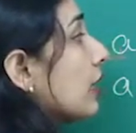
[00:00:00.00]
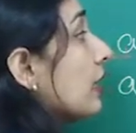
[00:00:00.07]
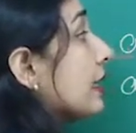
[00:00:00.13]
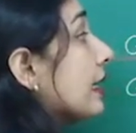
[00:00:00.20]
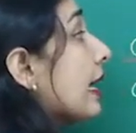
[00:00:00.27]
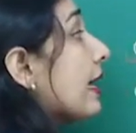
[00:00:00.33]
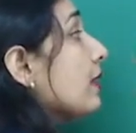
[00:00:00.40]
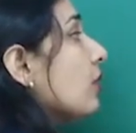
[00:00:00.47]

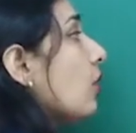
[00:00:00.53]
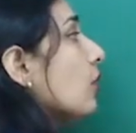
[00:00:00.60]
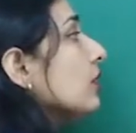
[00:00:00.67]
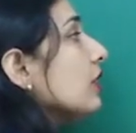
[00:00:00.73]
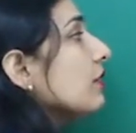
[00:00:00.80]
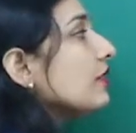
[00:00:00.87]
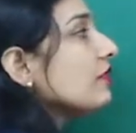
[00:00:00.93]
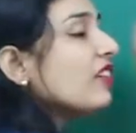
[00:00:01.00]
Again,
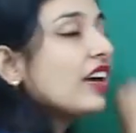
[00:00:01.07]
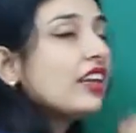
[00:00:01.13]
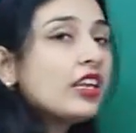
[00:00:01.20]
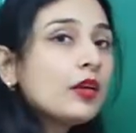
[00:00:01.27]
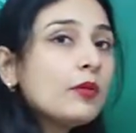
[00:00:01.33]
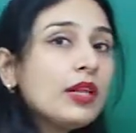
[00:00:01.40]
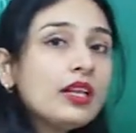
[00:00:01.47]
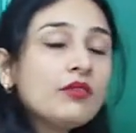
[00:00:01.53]
only one
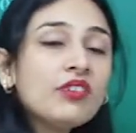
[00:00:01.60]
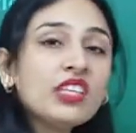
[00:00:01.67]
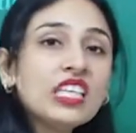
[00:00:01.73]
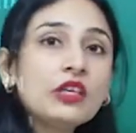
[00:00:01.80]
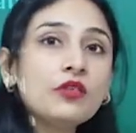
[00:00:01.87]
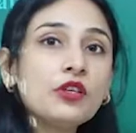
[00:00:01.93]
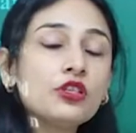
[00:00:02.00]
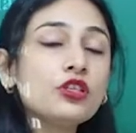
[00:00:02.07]
variable and one
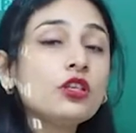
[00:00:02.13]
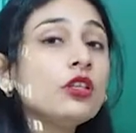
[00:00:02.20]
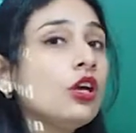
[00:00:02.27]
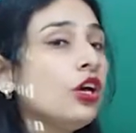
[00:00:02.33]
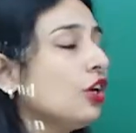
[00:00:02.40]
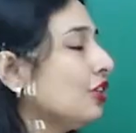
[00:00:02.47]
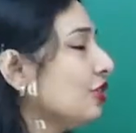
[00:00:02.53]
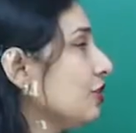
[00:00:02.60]
equation.
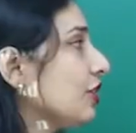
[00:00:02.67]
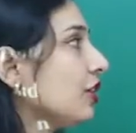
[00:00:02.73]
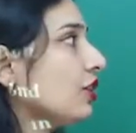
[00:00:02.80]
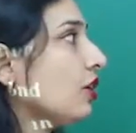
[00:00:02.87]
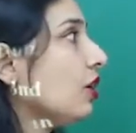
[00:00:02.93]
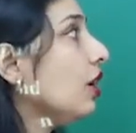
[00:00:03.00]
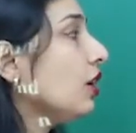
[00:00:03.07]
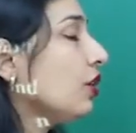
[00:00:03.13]
So,
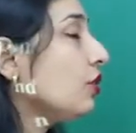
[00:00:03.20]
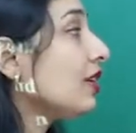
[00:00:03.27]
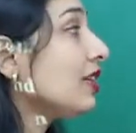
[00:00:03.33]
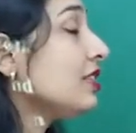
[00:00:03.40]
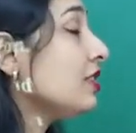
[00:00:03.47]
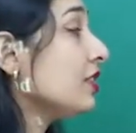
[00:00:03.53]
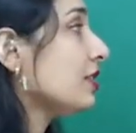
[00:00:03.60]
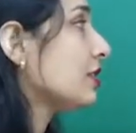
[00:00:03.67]
you
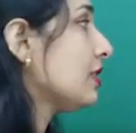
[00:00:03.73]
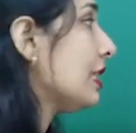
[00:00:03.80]
can just